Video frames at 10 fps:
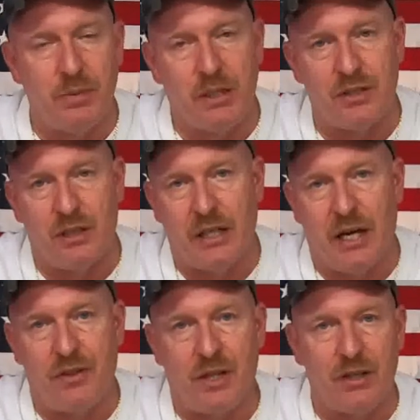because a
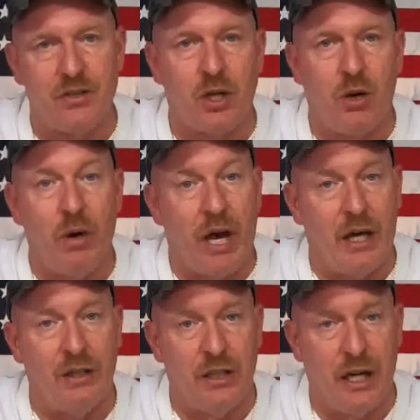lot of things go
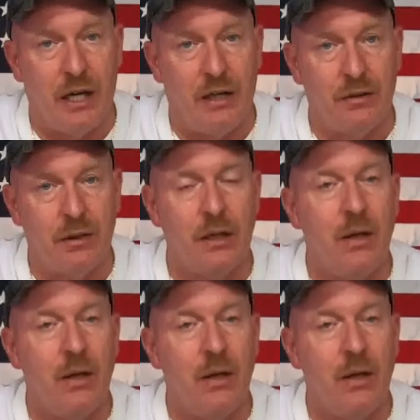hand in hand.